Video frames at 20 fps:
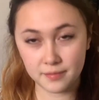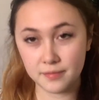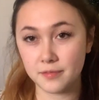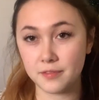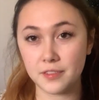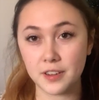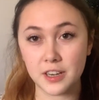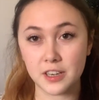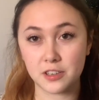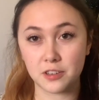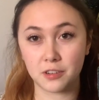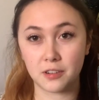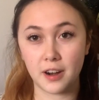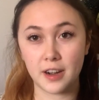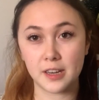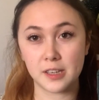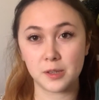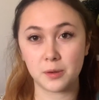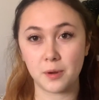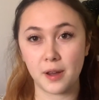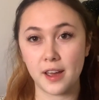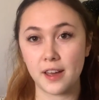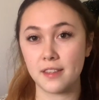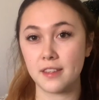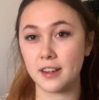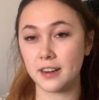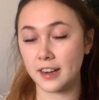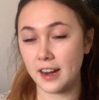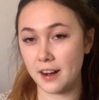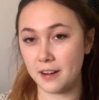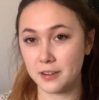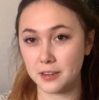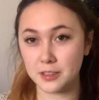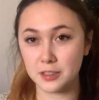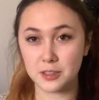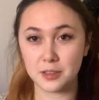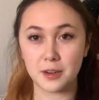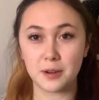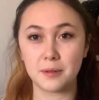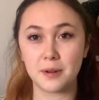finish a granny square, then carry on
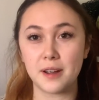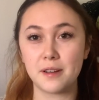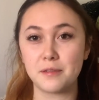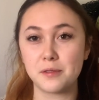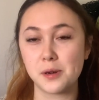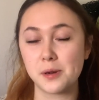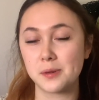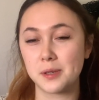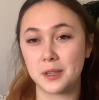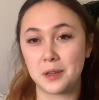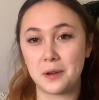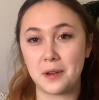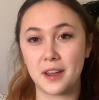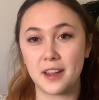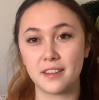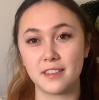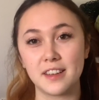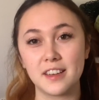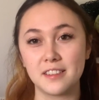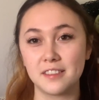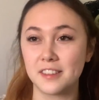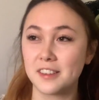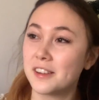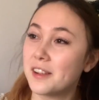doing whatever I was doing, and then